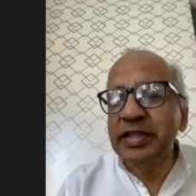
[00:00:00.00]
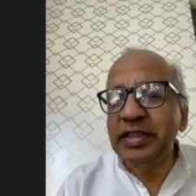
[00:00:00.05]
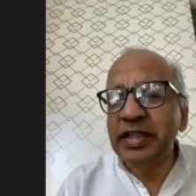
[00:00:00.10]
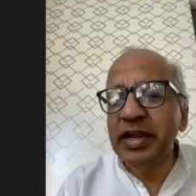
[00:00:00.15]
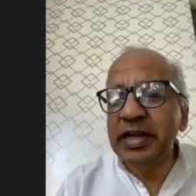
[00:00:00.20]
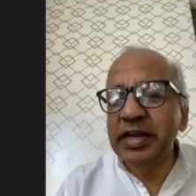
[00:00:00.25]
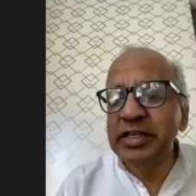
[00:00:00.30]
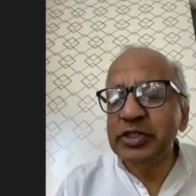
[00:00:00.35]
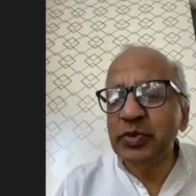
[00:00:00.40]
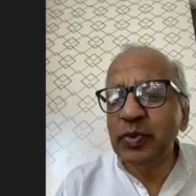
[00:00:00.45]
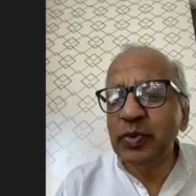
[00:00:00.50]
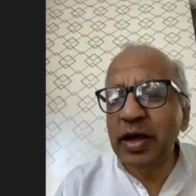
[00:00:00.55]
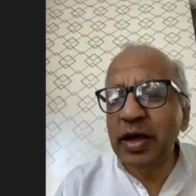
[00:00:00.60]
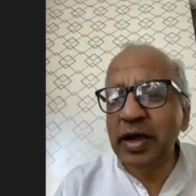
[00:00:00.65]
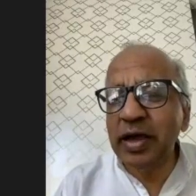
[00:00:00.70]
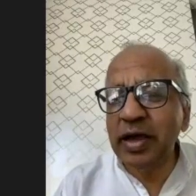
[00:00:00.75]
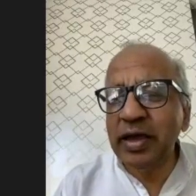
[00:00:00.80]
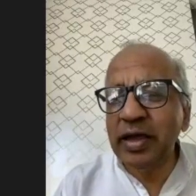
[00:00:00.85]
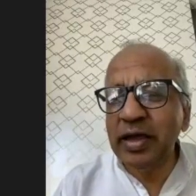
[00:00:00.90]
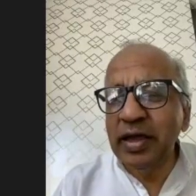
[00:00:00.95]
That is
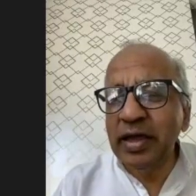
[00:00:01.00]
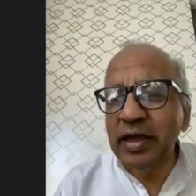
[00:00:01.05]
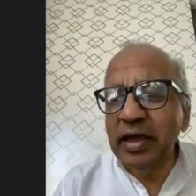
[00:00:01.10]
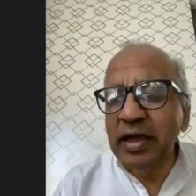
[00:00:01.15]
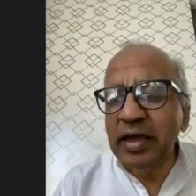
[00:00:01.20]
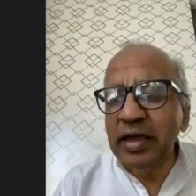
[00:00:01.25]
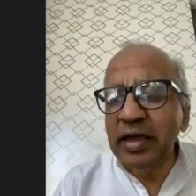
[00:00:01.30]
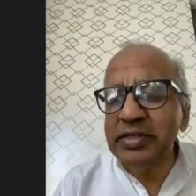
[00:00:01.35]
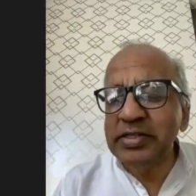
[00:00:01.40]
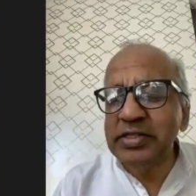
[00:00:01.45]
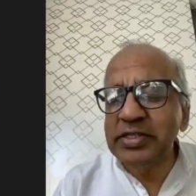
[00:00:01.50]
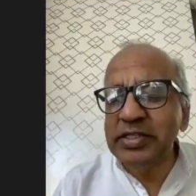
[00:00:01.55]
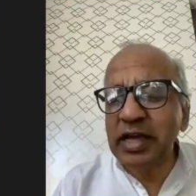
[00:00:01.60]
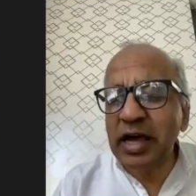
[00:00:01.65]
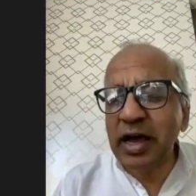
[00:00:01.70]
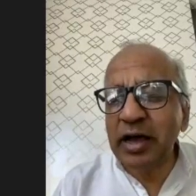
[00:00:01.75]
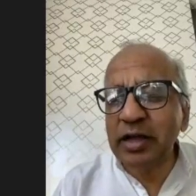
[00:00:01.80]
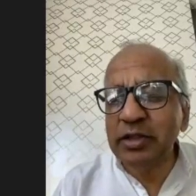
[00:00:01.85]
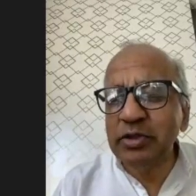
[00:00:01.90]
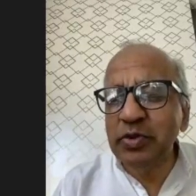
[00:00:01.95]
why a
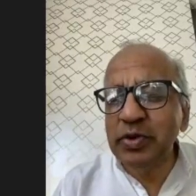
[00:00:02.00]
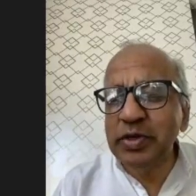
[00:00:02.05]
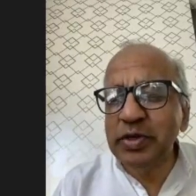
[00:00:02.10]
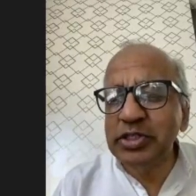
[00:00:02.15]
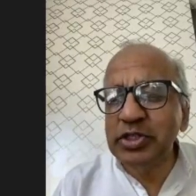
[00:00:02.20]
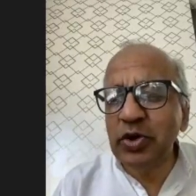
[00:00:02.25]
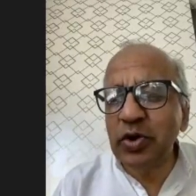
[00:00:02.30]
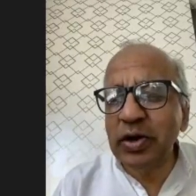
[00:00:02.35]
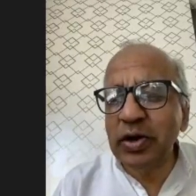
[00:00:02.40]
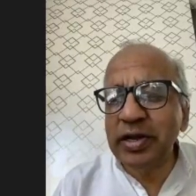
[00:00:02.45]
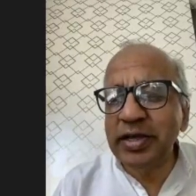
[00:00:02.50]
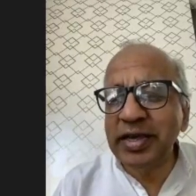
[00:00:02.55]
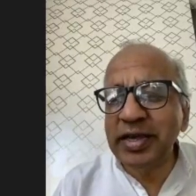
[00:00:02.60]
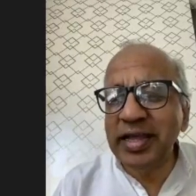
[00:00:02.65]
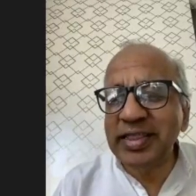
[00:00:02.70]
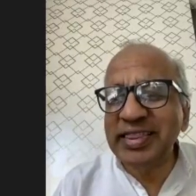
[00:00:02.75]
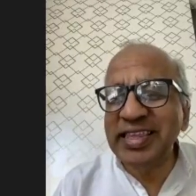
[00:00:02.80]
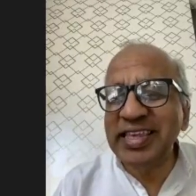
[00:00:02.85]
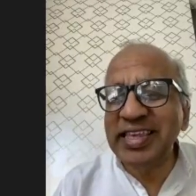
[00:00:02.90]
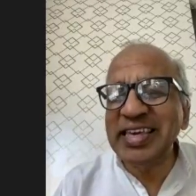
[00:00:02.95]
sadhu is called
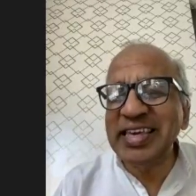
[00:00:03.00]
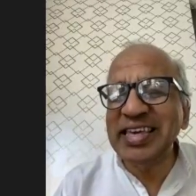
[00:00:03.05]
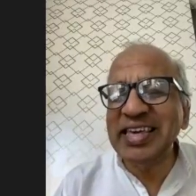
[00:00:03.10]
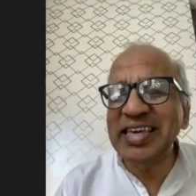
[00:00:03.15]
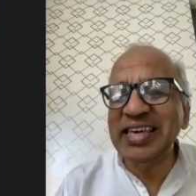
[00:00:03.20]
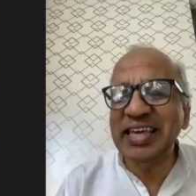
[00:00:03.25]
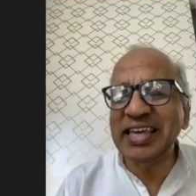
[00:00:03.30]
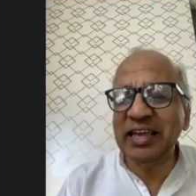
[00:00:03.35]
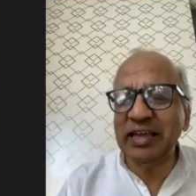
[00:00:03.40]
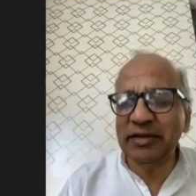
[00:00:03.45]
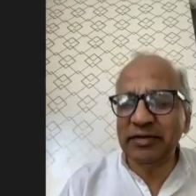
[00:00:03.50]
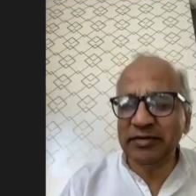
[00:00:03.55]
Yati.